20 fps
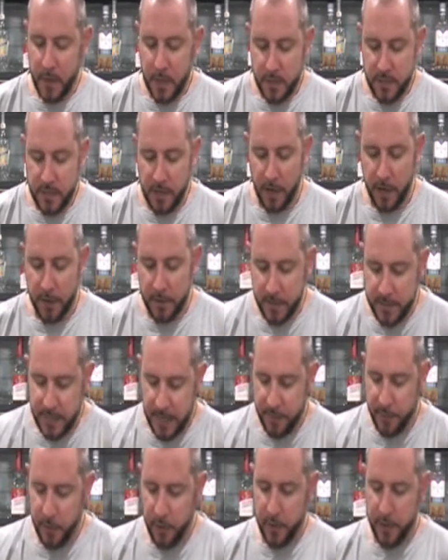So, let's
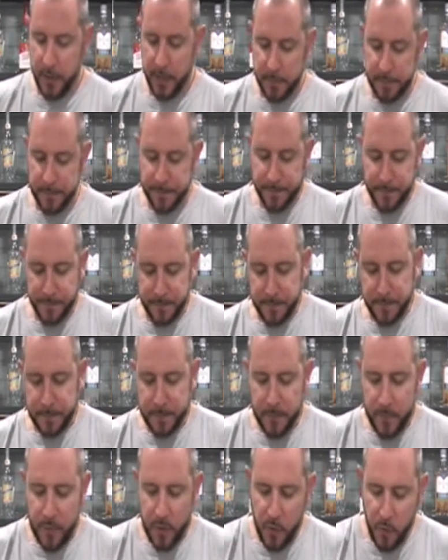have a look at it.
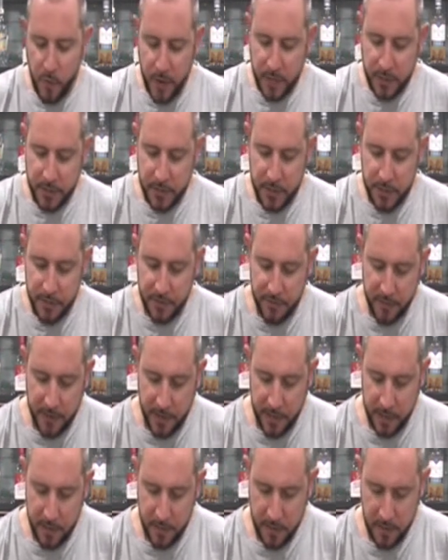1, 2, 3.